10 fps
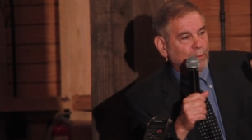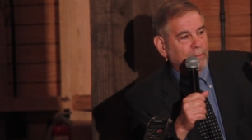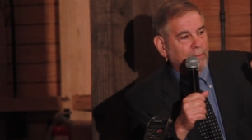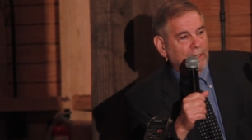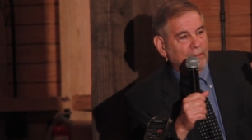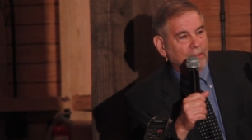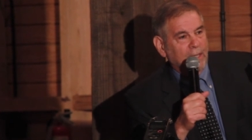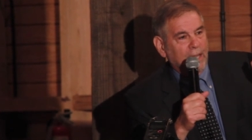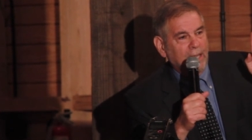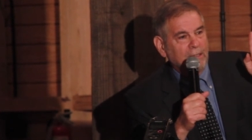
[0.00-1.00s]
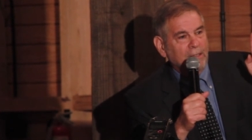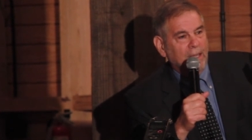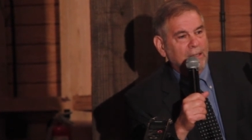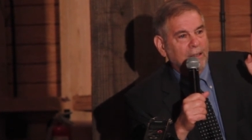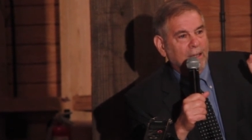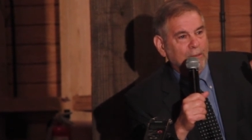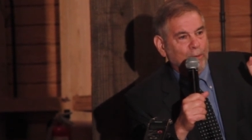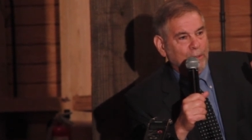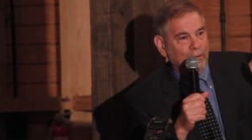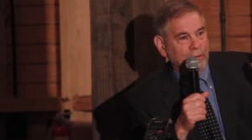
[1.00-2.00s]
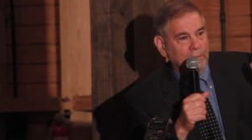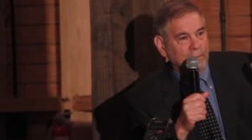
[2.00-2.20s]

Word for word: who at Wannsee, eight had doctorates.